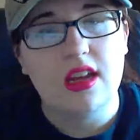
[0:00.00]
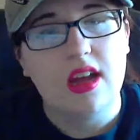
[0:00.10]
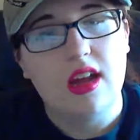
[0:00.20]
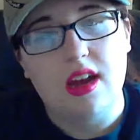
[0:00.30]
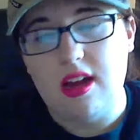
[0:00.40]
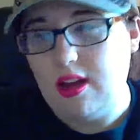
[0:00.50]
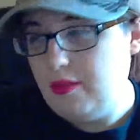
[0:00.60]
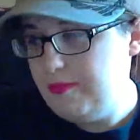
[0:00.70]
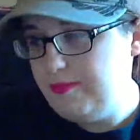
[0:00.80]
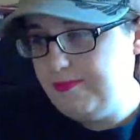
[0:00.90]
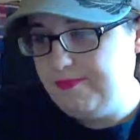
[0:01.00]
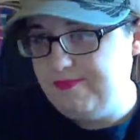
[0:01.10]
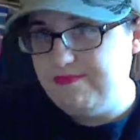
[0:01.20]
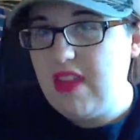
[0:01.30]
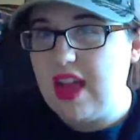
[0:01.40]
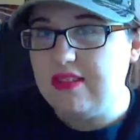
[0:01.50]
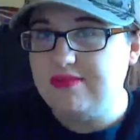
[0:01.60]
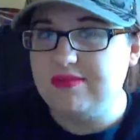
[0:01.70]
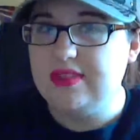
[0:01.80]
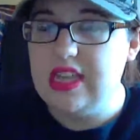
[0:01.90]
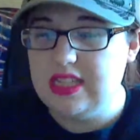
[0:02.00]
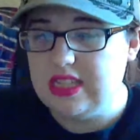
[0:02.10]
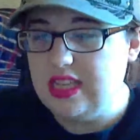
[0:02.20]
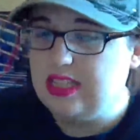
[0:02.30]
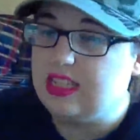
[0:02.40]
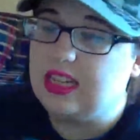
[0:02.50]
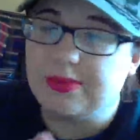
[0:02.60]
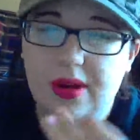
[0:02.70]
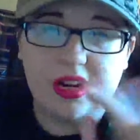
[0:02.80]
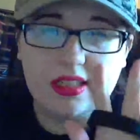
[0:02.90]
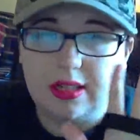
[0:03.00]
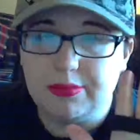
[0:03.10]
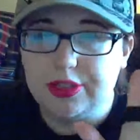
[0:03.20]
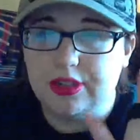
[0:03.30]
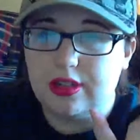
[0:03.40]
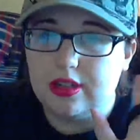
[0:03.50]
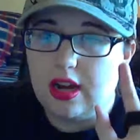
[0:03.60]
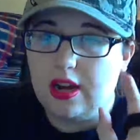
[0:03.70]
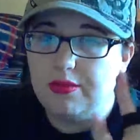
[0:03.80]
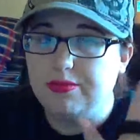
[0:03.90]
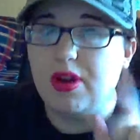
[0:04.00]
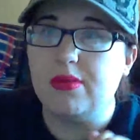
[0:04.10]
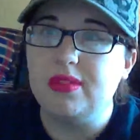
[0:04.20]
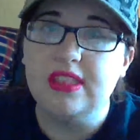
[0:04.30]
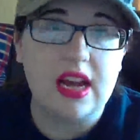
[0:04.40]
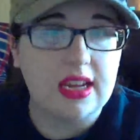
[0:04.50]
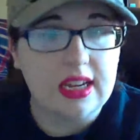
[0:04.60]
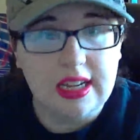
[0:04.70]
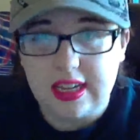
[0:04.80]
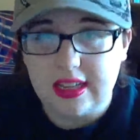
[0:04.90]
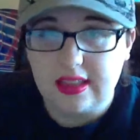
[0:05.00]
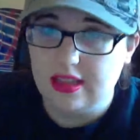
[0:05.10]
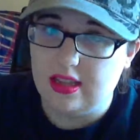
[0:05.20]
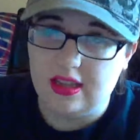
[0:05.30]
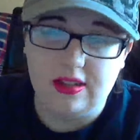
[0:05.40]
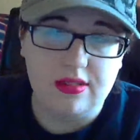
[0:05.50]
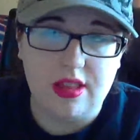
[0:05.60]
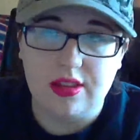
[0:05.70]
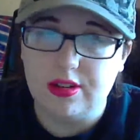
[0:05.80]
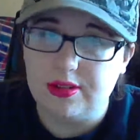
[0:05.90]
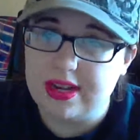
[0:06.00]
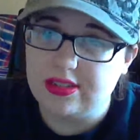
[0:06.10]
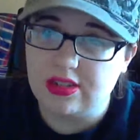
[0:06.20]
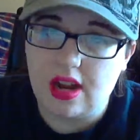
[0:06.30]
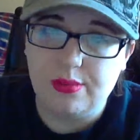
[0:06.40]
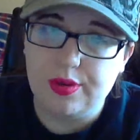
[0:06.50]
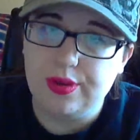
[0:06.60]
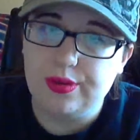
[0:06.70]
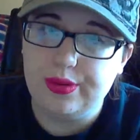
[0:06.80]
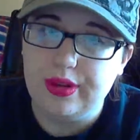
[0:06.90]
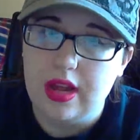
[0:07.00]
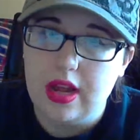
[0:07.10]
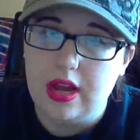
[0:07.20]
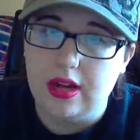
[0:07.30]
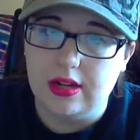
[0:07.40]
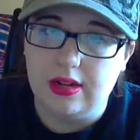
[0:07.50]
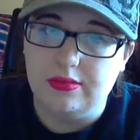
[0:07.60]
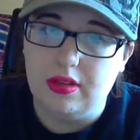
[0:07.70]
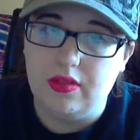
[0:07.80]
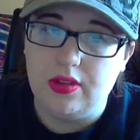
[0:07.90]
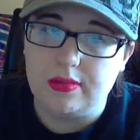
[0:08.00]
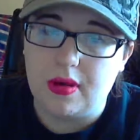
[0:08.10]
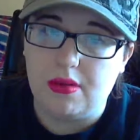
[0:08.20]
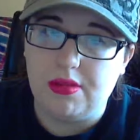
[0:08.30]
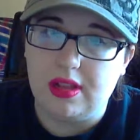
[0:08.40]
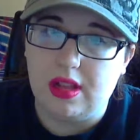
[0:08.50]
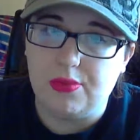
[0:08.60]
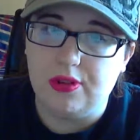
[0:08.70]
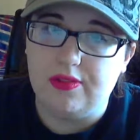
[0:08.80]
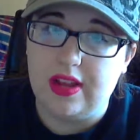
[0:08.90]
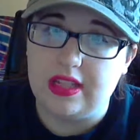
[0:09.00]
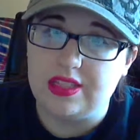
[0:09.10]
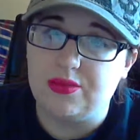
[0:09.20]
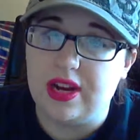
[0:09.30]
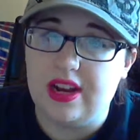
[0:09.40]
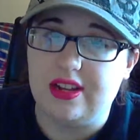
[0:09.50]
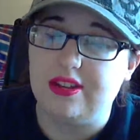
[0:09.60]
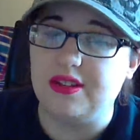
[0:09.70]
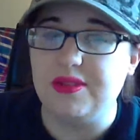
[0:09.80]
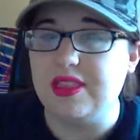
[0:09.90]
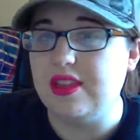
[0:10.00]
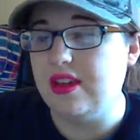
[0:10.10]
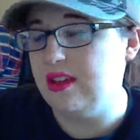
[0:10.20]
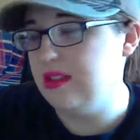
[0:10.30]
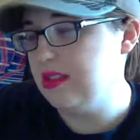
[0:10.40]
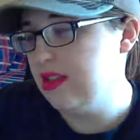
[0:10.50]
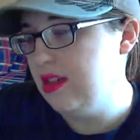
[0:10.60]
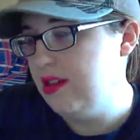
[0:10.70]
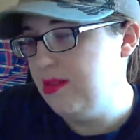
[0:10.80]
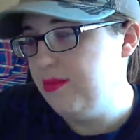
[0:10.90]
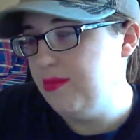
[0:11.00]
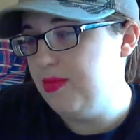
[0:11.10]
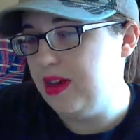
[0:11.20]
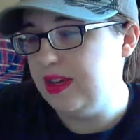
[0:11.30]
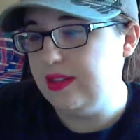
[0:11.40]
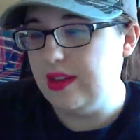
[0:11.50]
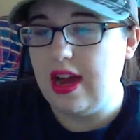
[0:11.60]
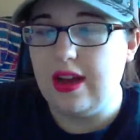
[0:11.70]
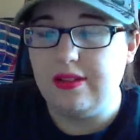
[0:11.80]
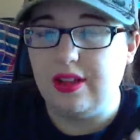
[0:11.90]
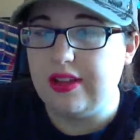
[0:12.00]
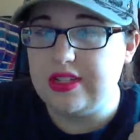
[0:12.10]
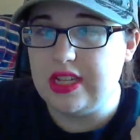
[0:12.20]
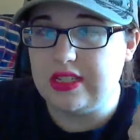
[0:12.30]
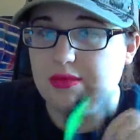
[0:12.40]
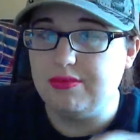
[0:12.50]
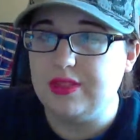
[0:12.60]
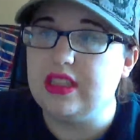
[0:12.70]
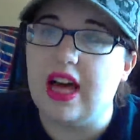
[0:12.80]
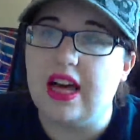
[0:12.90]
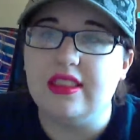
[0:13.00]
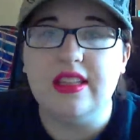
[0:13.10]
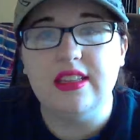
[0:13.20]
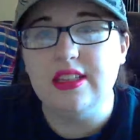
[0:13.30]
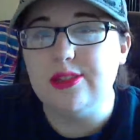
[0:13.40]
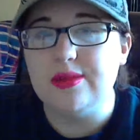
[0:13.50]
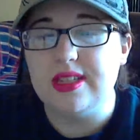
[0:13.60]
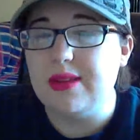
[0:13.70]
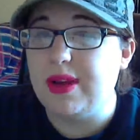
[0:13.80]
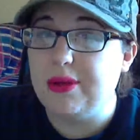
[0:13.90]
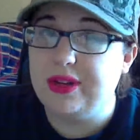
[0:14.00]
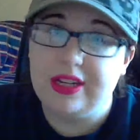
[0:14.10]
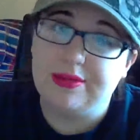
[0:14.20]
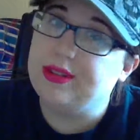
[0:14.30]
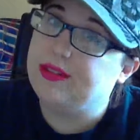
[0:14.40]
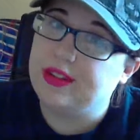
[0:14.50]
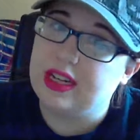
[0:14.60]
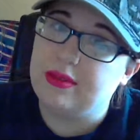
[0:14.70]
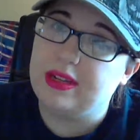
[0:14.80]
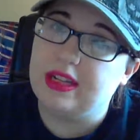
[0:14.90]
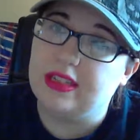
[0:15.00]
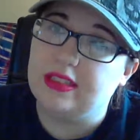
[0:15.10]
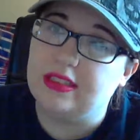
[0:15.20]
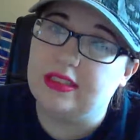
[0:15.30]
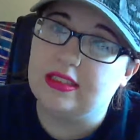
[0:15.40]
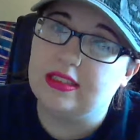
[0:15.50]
It's a nice product, I'm sure. I'm probably not gonna get the other Razer Nabu, even though it's probably a lot more advanced and more accurate with things. But all I say is I'm glad that this was a buy one get one free, because